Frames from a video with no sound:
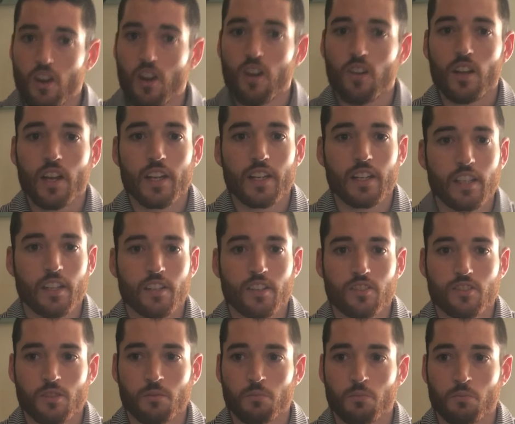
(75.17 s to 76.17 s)
All I need is
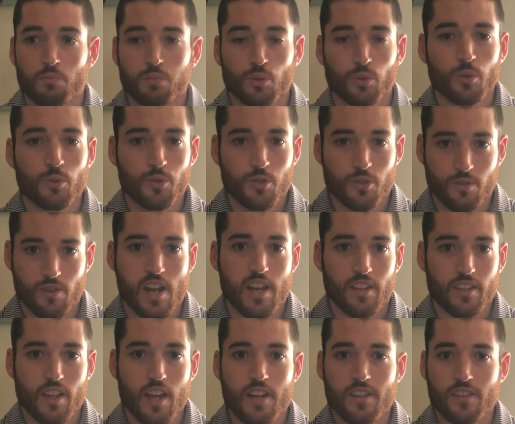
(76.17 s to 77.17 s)
some brute
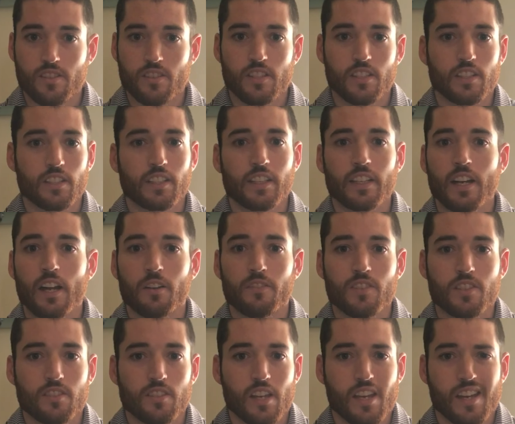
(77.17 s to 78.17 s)
strength. I just need to get out of
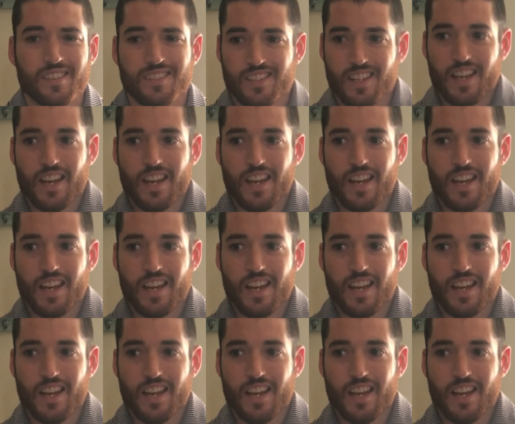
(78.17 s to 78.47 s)
a stance.